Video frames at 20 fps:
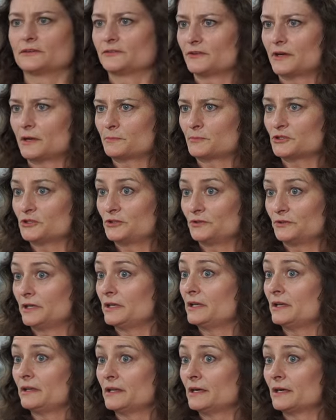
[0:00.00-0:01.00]
there's an
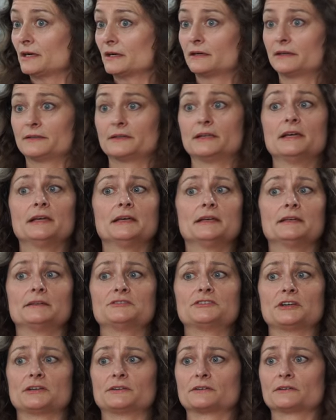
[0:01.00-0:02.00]
opportunity there, and
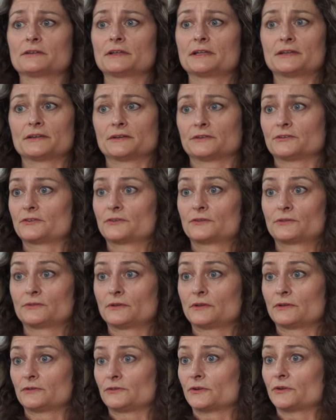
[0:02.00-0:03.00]
generally there's,
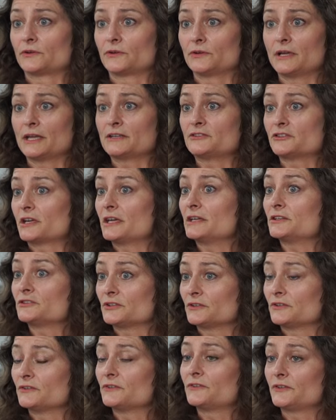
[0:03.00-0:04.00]
there's a good
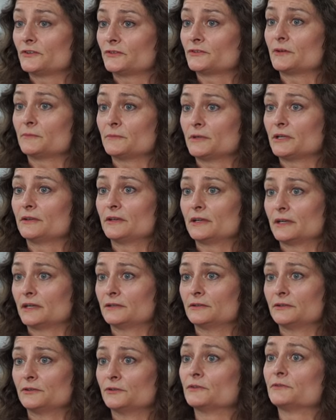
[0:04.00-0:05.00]
education system and,
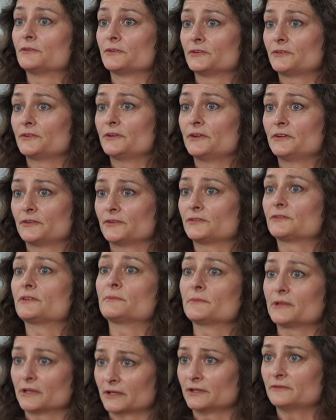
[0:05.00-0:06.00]
and university
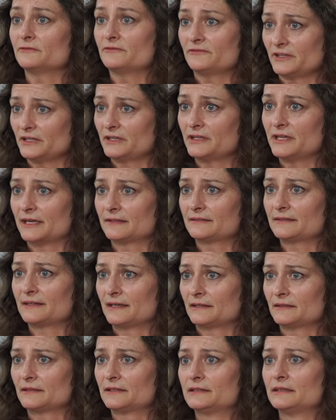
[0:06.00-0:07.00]
system that can feed that
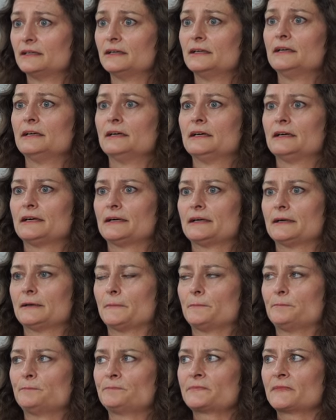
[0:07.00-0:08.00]
talent.
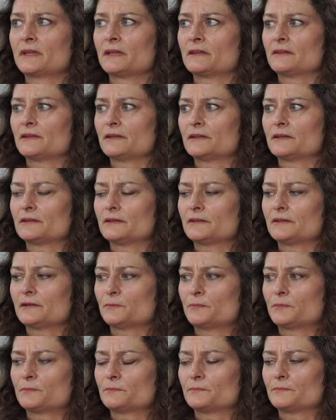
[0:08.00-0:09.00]
Um, the, the,
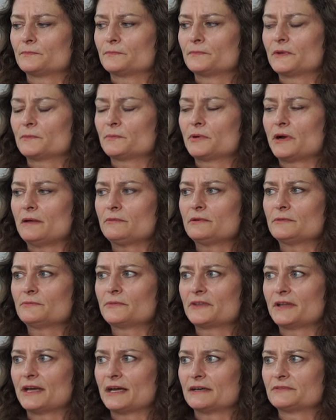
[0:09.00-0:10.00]
the problem
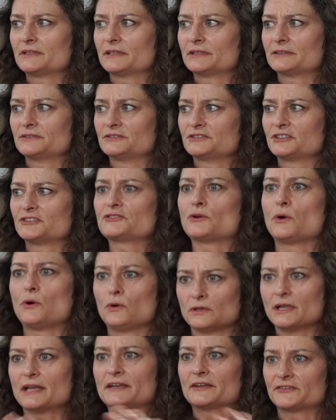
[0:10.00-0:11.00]
with having just a
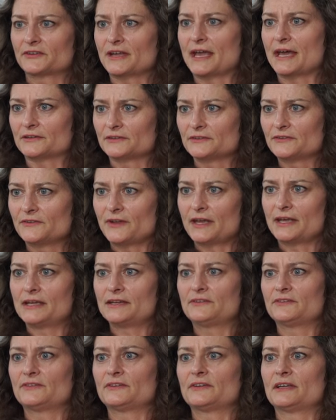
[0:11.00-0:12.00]
whole lot of scattered
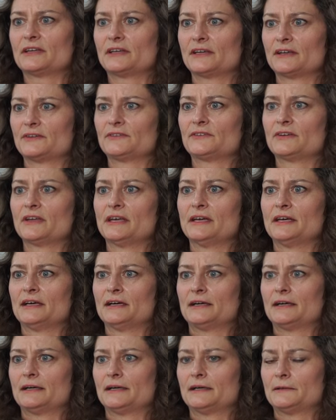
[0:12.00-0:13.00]
sites is
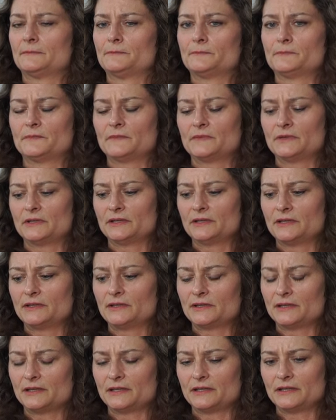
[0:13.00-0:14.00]
um,
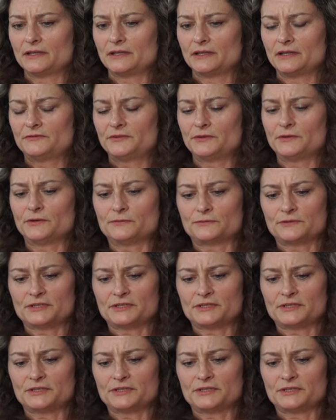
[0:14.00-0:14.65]
if you don't